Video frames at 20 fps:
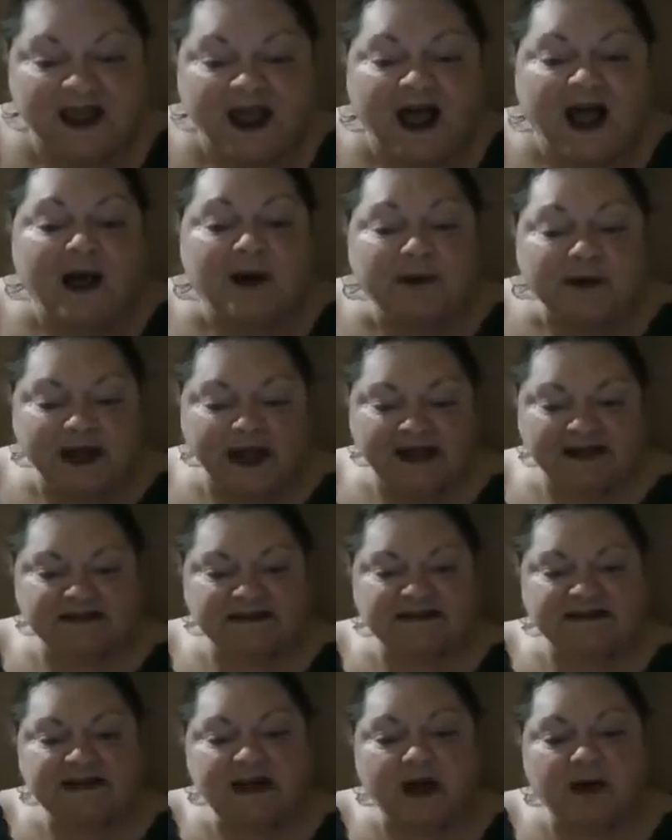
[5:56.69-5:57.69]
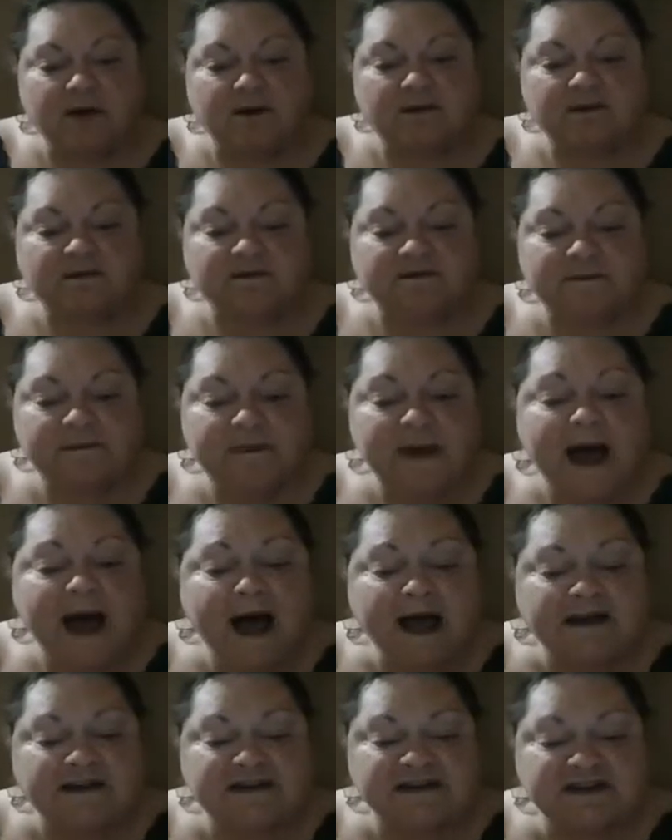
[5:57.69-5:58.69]
Okay, so
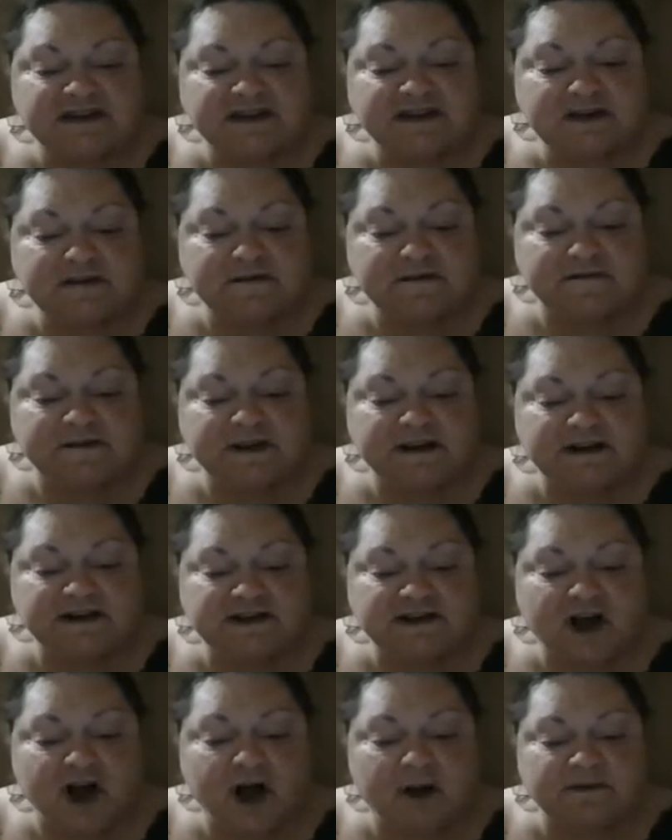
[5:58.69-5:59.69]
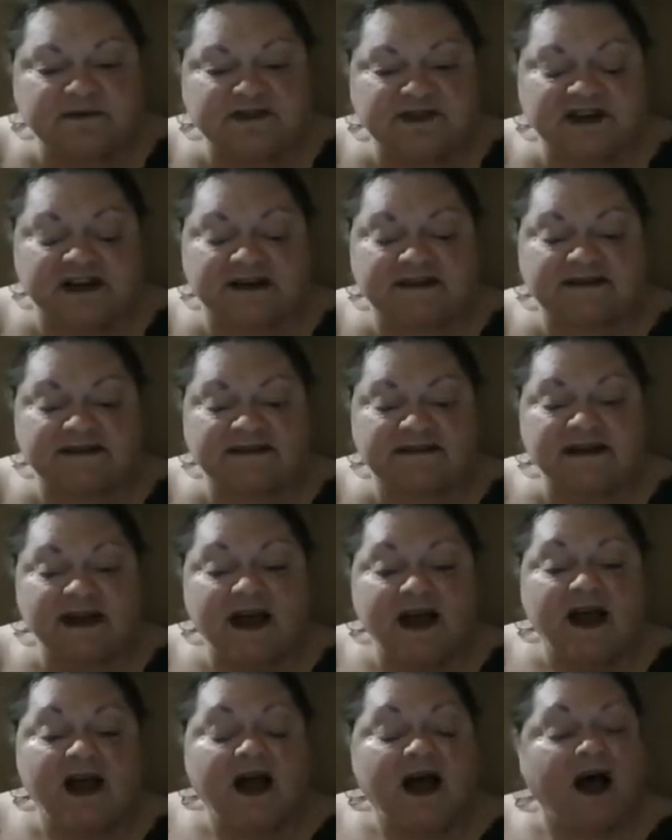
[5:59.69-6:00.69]
back to finished objects.
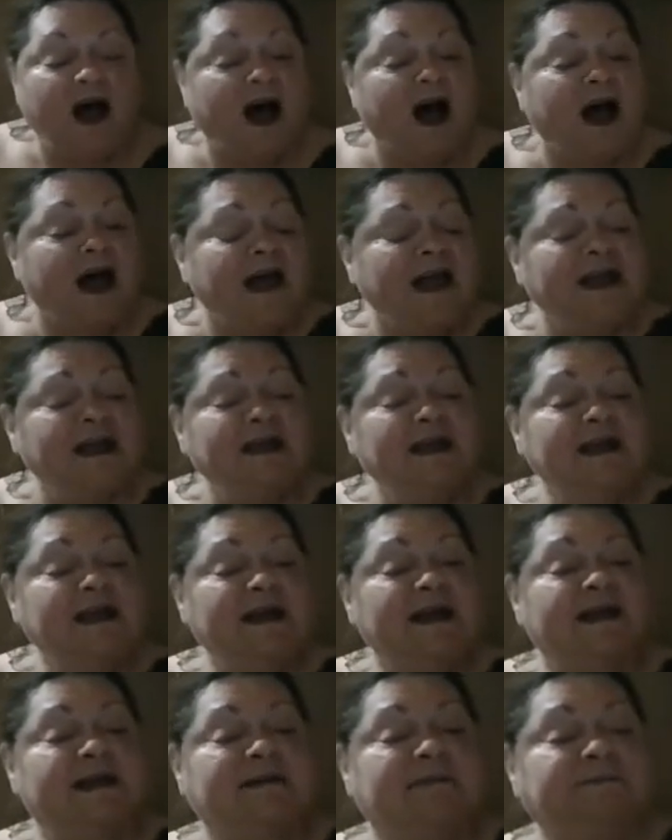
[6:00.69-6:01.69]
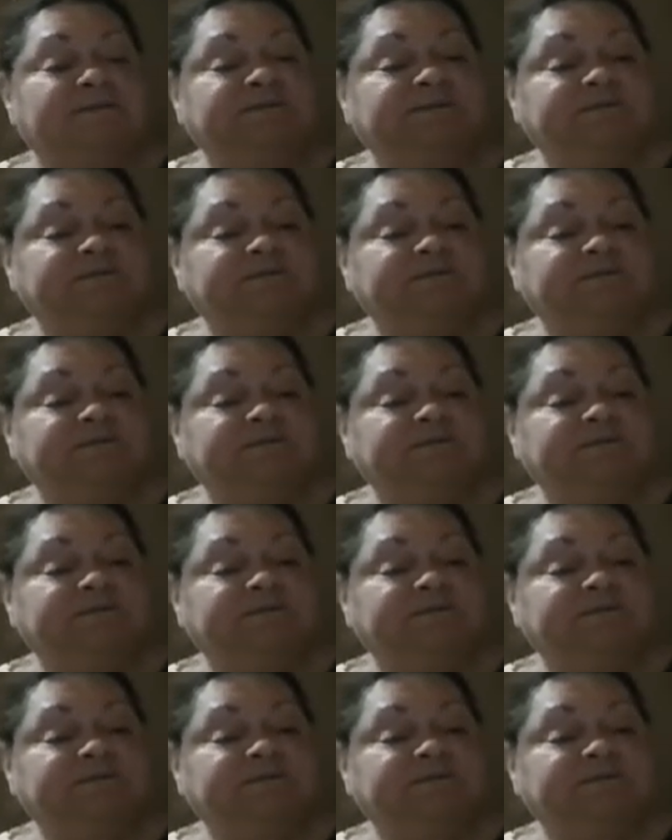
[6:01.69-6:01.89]
I